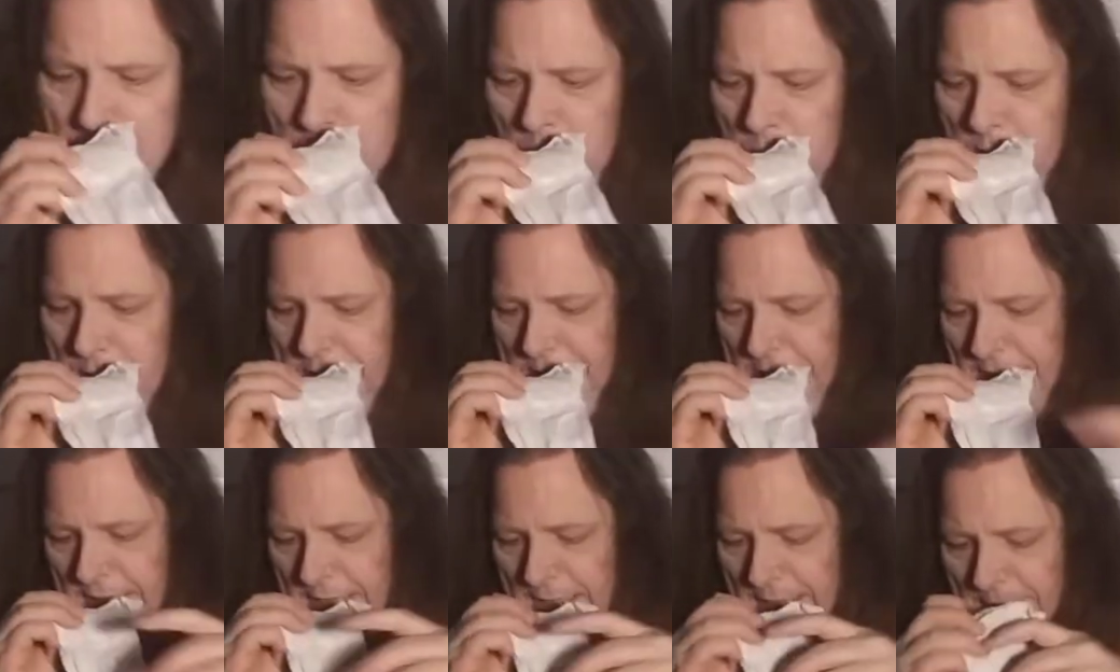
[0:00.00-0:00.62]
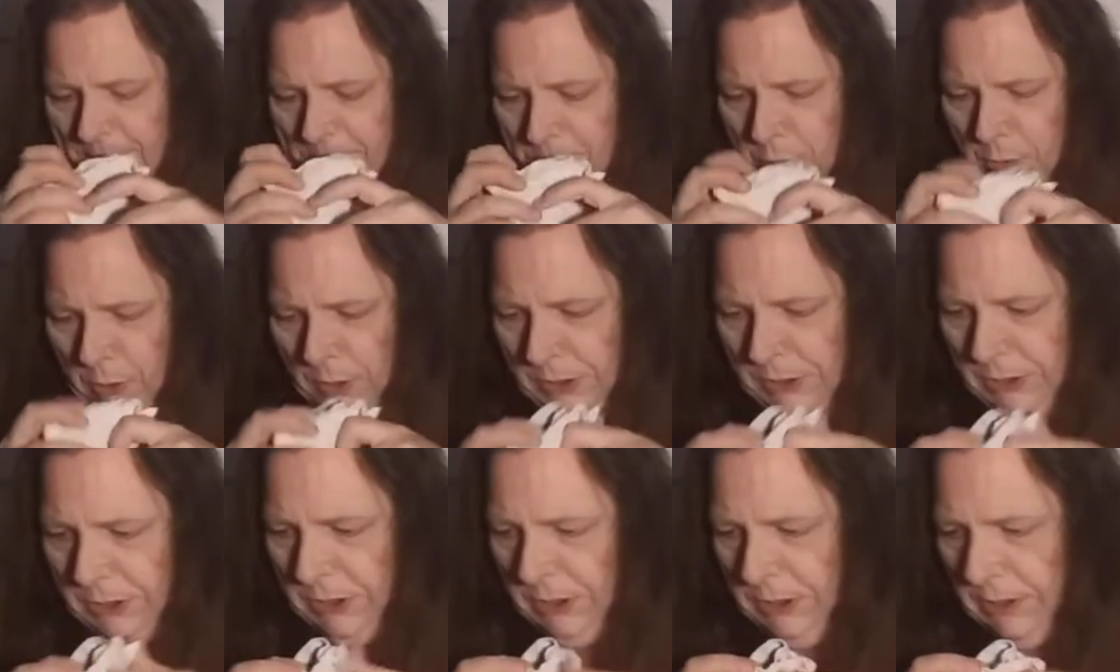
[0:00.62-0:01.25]
Markey have
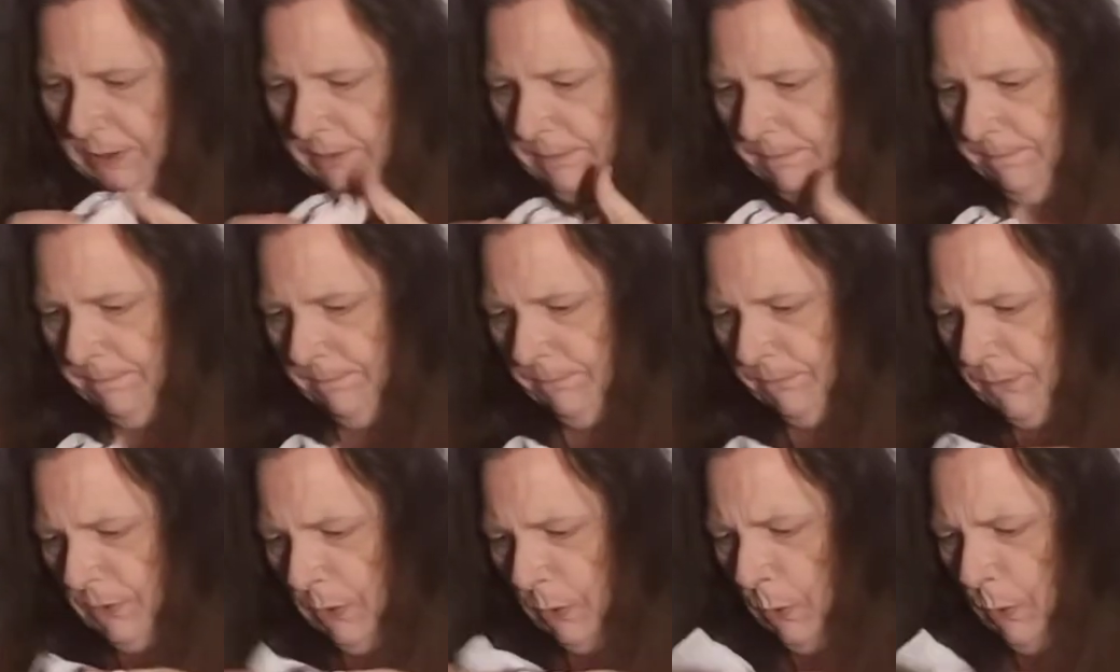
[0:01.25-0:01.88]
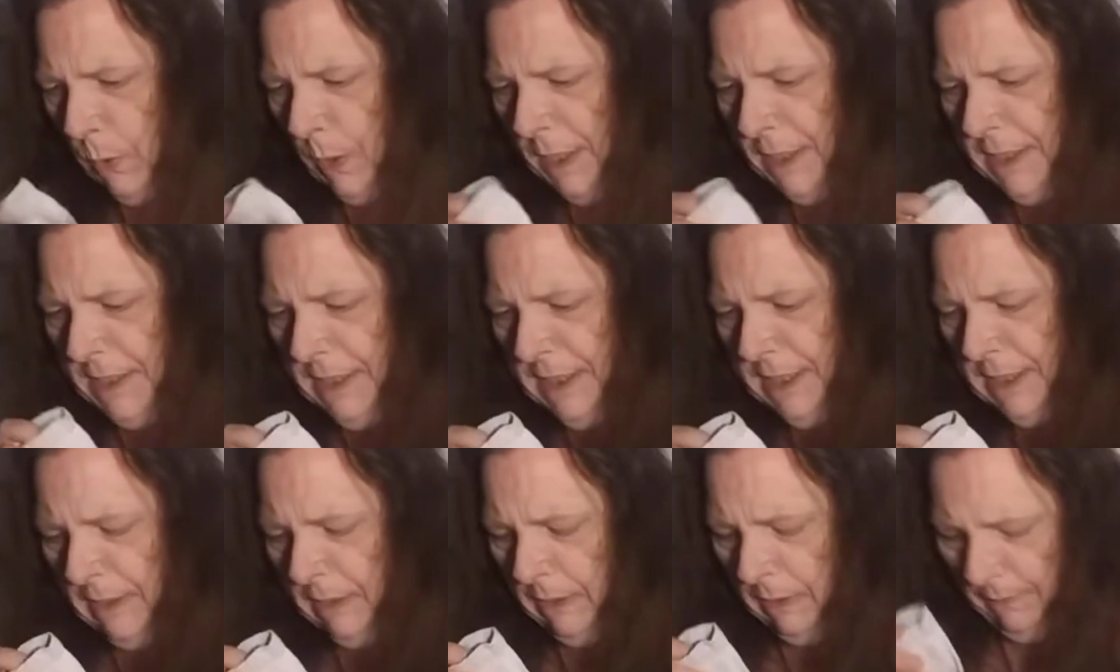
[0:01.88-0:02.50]
pushed. The whole
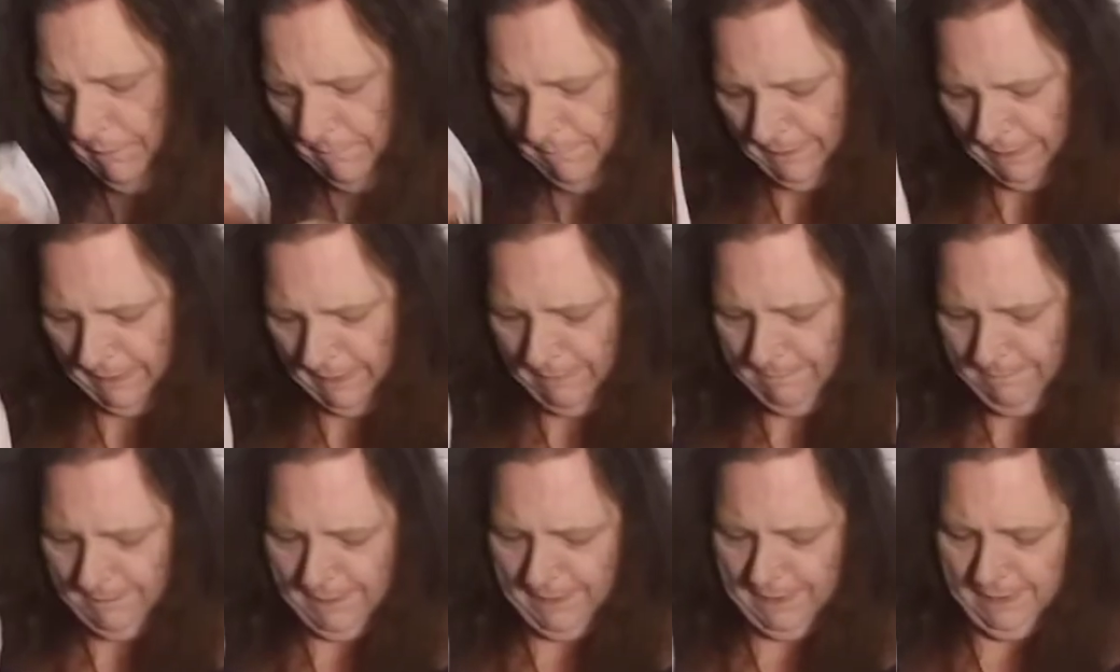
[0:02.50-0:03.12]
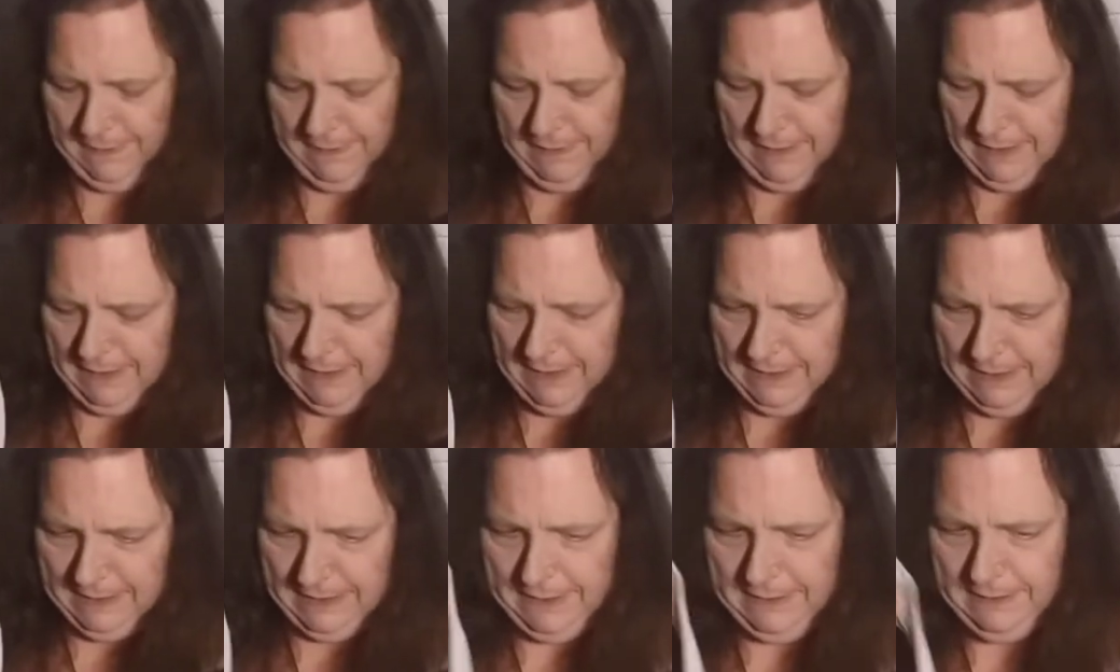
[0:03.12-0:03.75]
idea of having
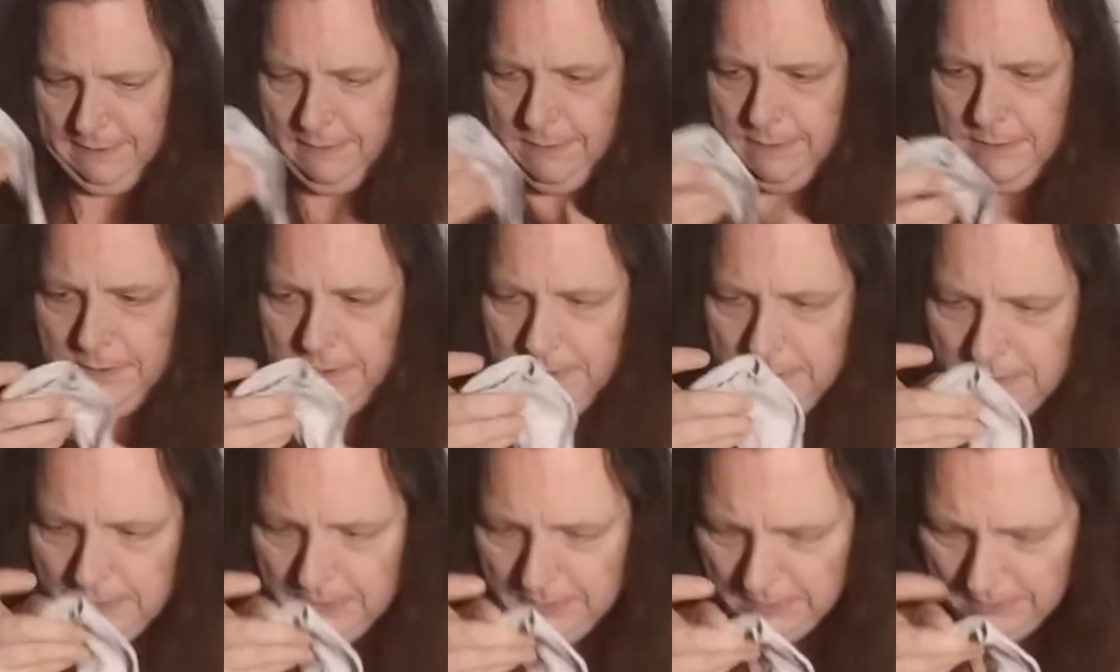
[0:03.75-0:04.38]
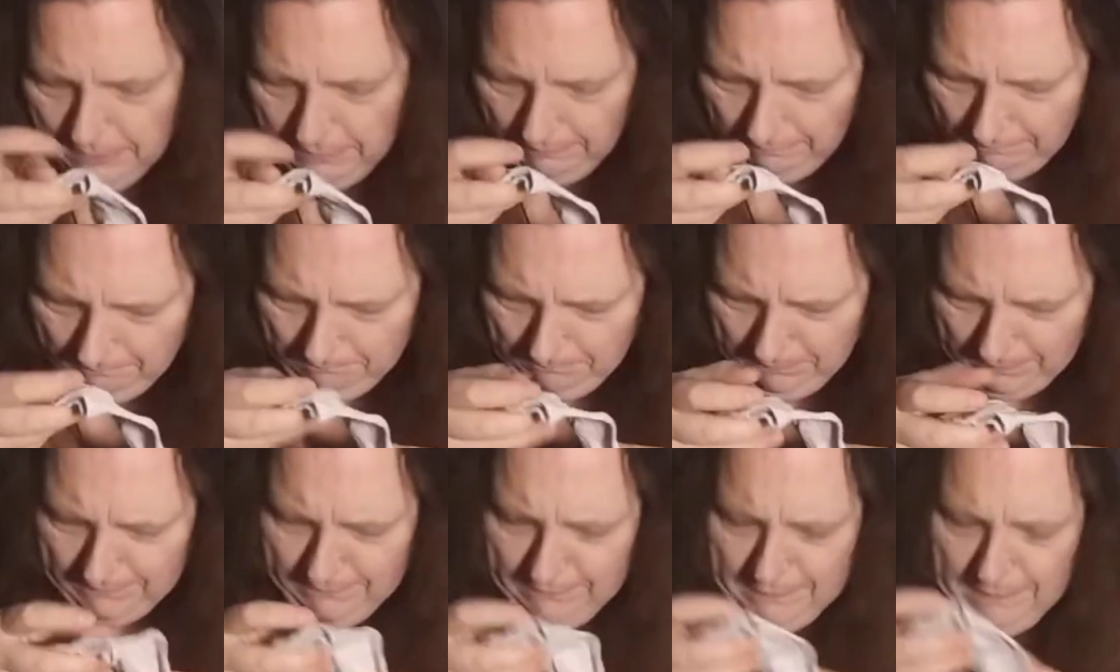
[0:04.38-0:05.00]
a
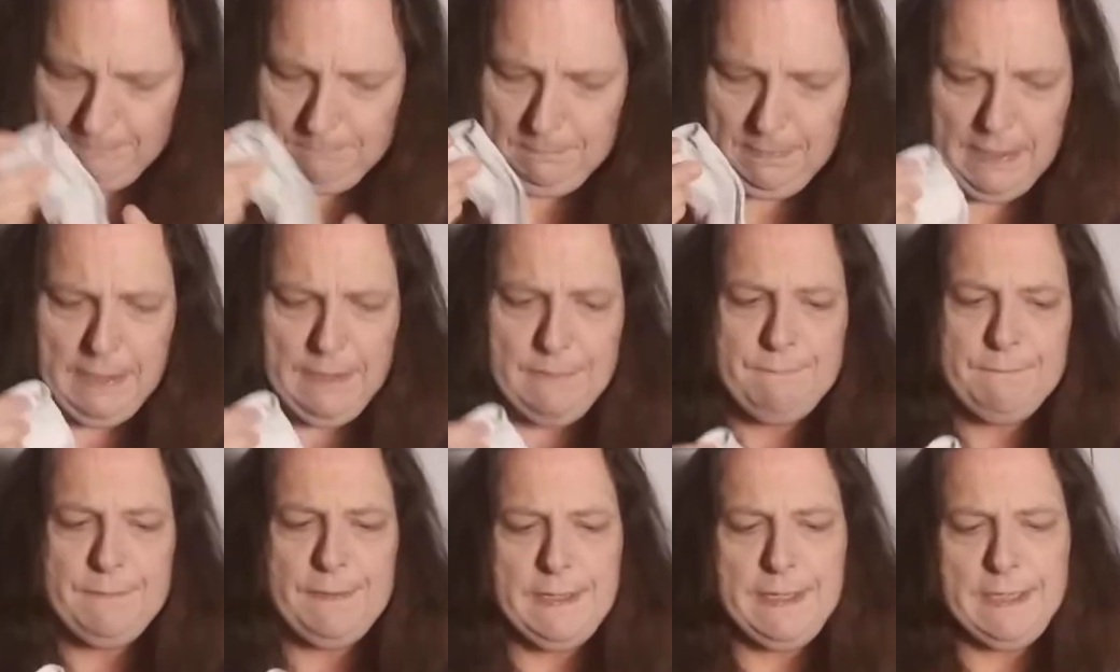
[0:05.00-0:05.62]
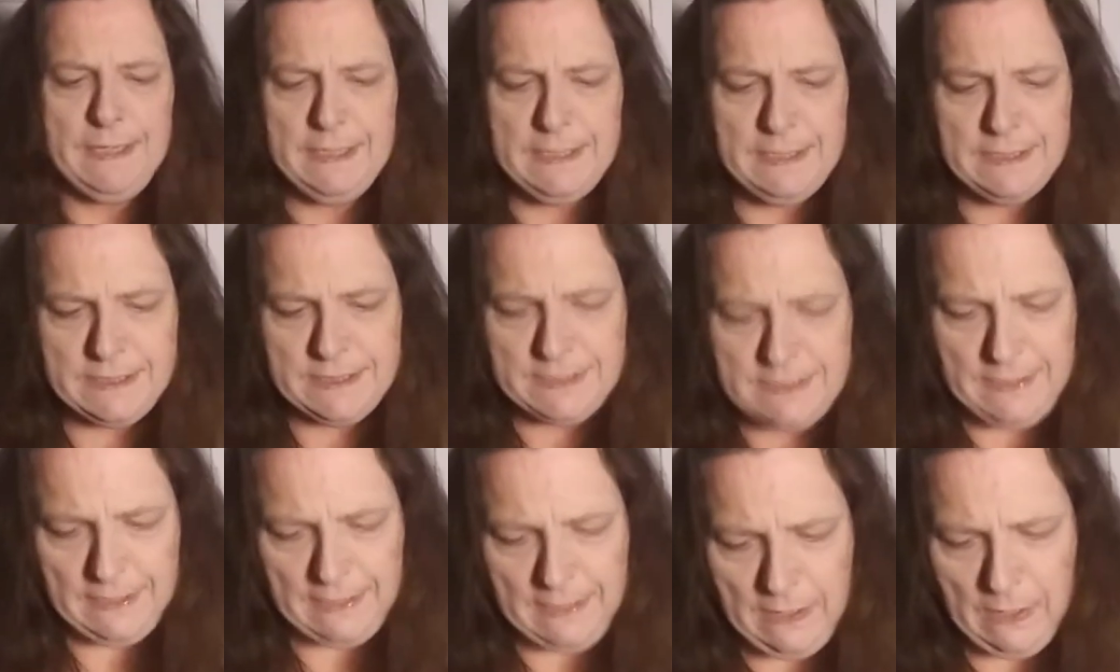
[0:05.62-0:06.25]
monthly benefit is
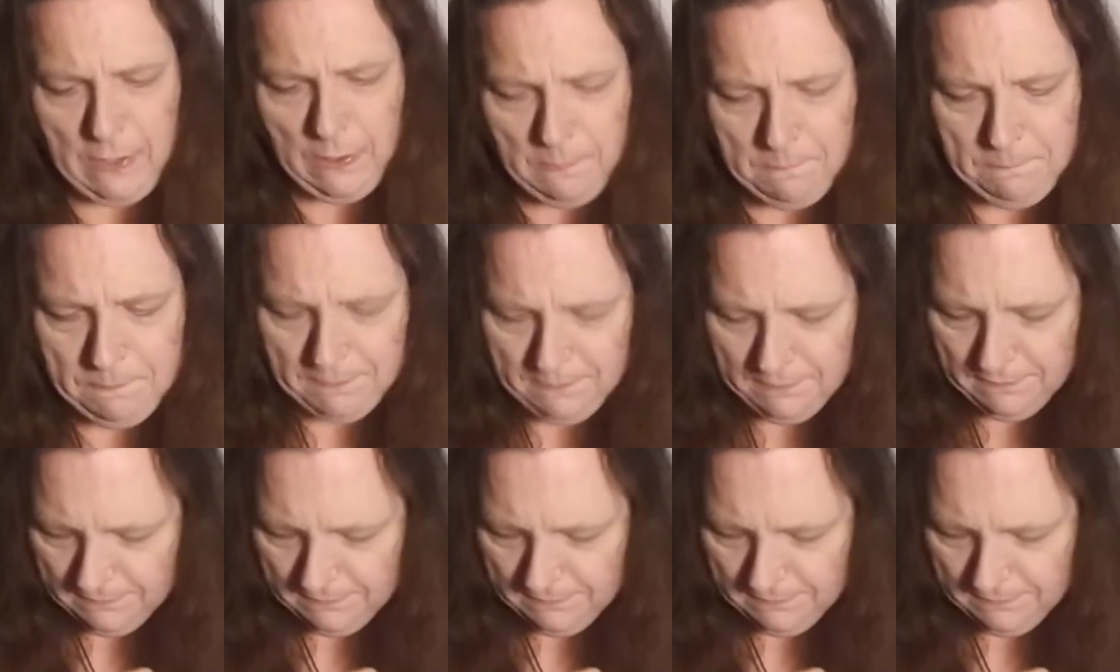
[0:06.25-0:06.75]
to help